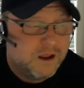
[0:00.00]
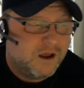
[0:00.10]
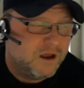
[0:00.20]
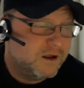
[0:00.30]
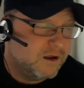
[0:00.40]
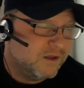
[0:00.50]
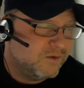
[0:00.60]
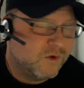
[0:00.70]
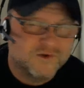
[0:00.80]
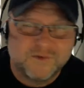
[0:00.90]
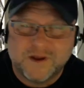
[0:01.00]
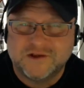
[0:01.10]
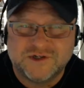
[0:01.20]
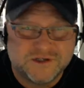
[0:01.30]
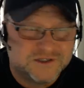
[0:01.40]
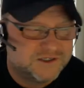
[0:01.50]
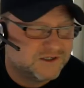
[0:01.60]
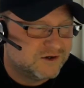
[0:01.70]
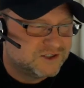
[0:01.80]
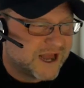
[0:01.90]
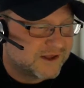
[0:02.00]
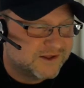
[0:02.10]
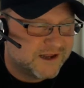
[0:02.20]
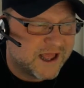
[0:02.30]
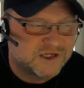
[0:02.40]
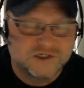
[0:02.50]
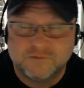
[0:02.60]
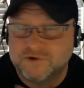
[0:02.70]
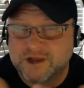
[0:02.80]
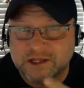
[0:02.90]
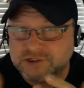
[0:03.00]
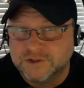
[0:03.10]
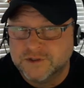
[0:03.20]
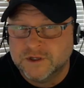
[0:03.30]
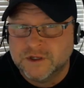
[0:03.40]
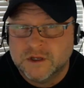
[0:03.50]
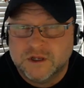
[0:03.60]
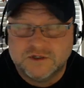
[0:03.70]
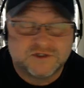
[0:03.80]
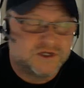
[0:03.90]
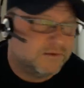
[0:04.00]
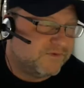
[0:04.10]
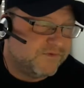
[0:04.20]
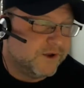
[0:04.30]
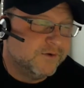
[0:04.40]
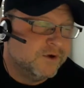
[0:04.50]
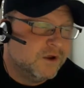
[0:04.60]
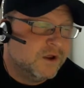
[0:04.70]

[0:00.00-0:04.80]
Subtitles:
Other words and mentions is Jackson National, Prudential, just to name a few.